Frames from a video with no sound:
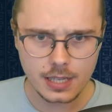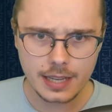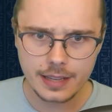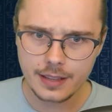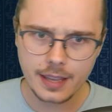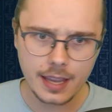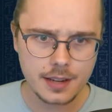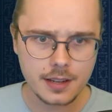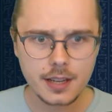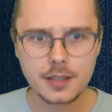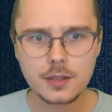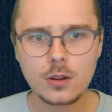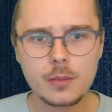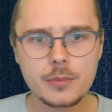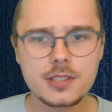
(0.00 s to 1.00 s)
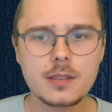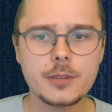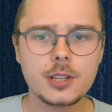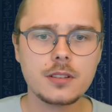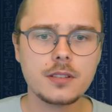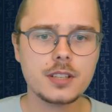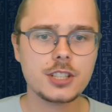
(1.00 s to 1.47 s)
Canine normal
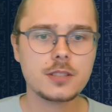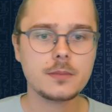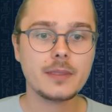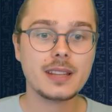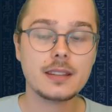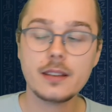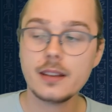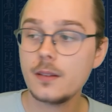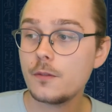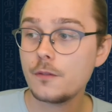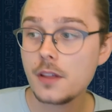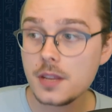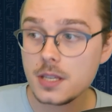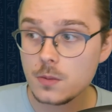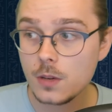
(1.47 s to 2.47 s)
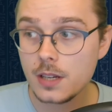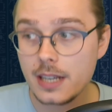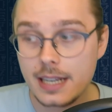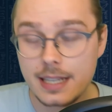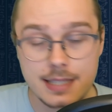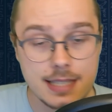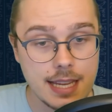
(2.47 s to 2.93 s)
summon condition, but for this one
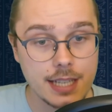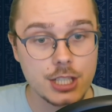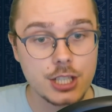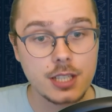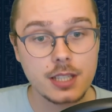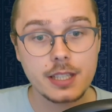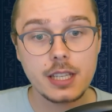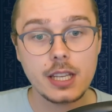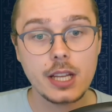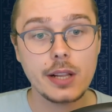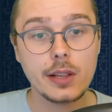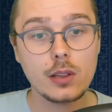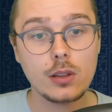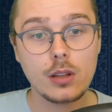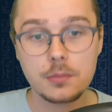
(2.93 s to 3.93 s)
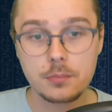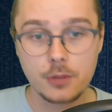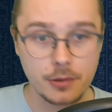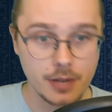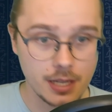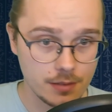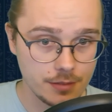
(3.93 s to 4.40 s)
it's actually a lot more
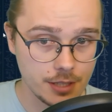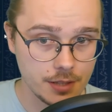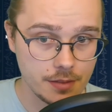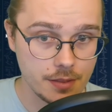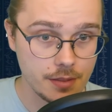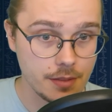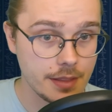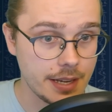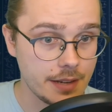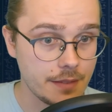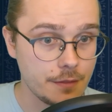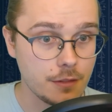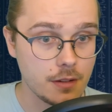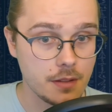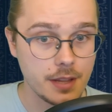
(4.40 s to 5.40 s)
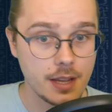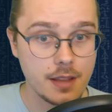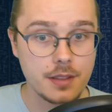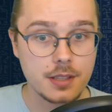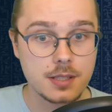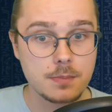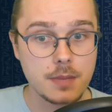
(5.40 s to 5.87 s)
relevant than for the others,